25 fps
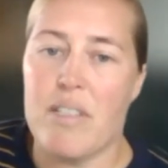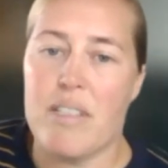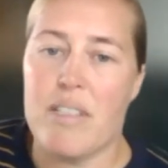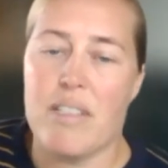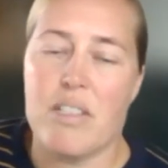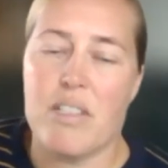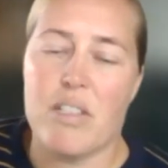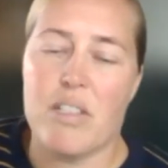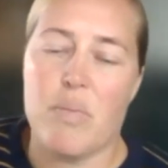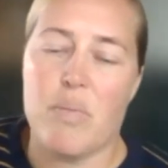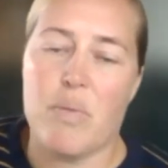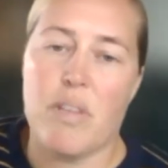
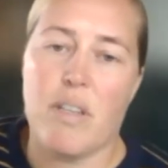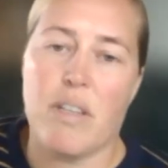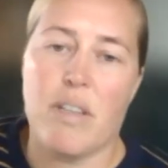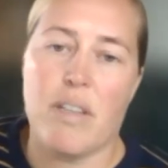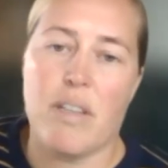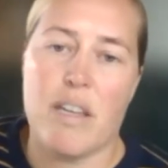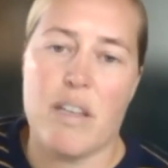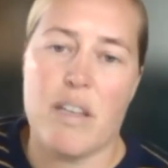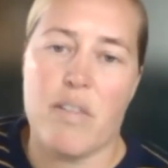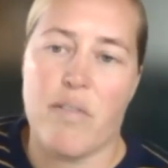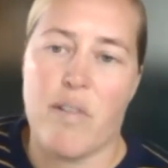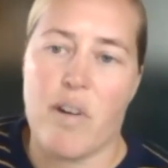It's just with the
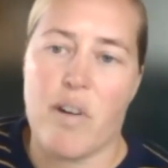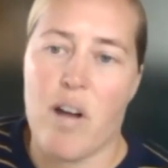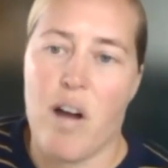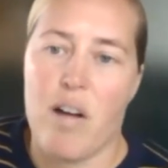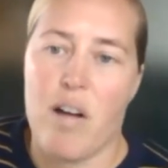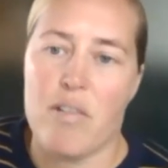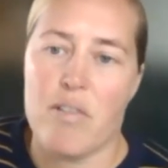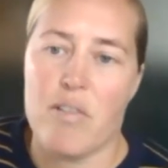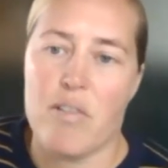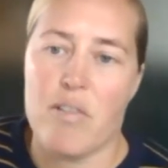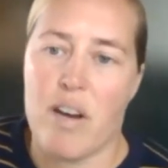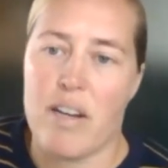length of our
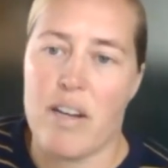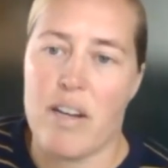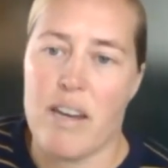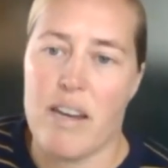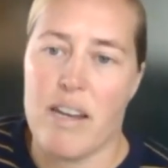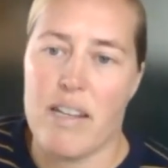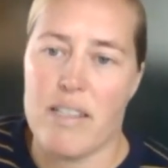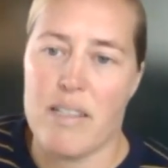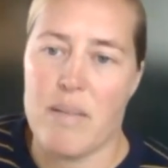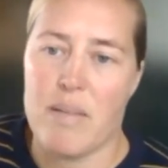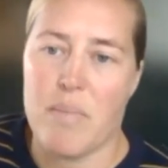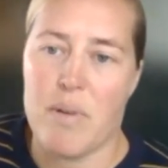contract, it
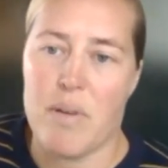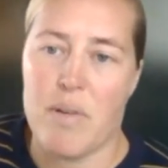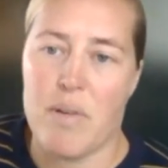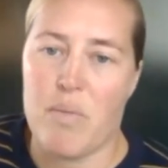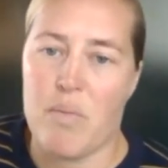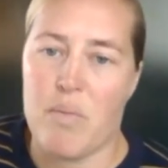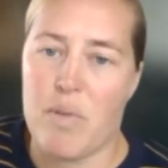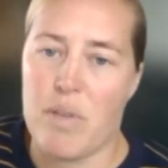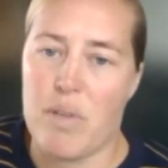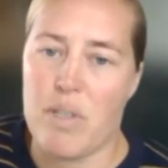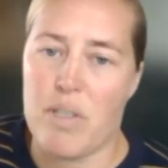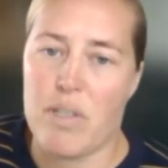ends up
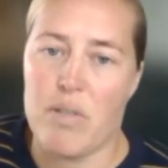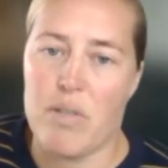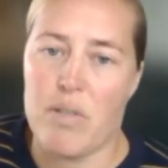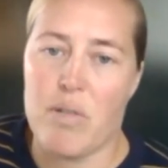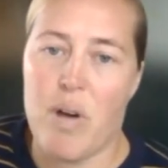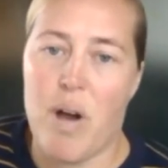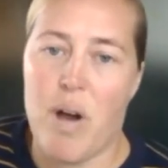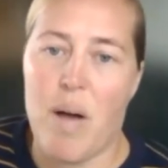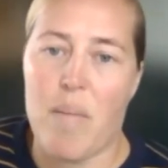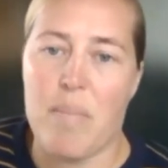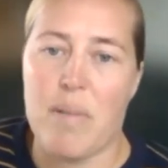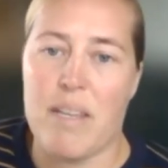being really too
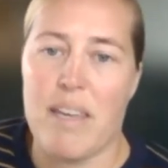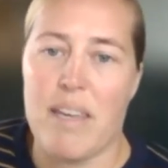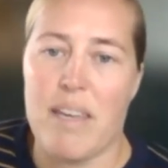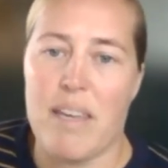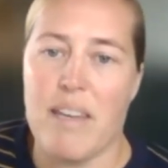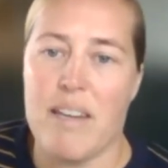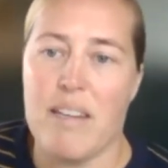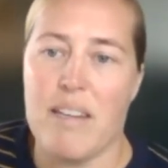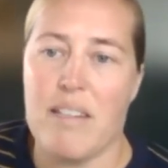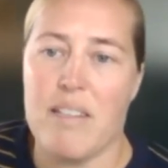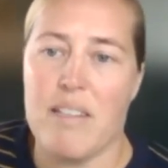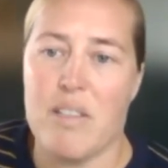
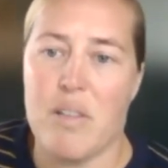complicated.